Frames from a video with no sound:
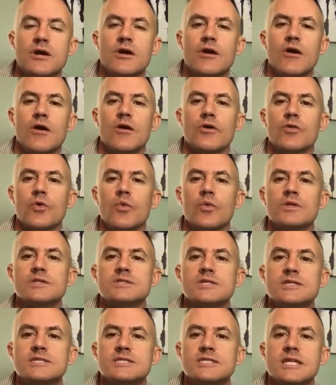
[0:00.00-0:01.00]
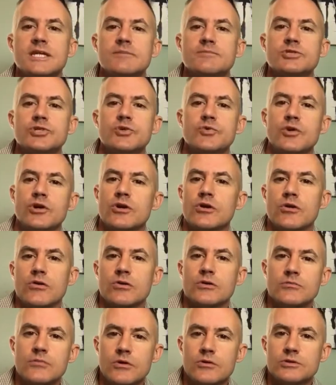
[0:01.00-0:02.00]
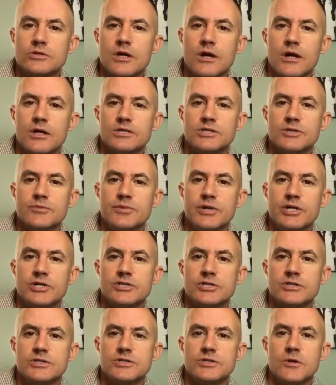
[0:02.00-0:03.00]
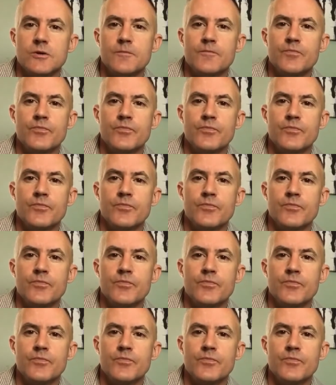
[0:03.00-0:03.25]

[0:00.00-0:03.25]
are the ones that seem to incur the most cost to patients. So,